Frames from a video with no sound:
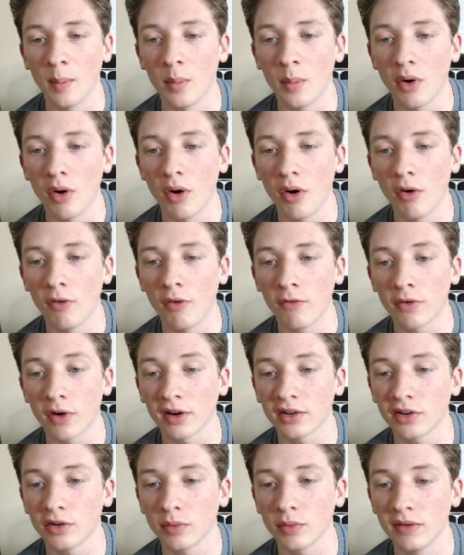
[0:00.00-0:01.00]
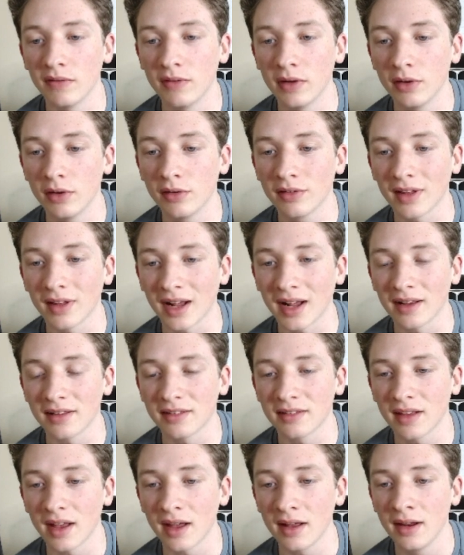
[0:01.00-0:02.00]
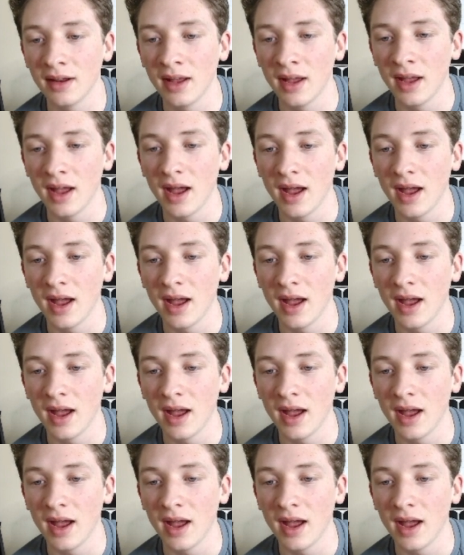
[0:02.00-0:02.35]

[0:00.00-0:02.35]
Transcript: Over onto reviews, like I said,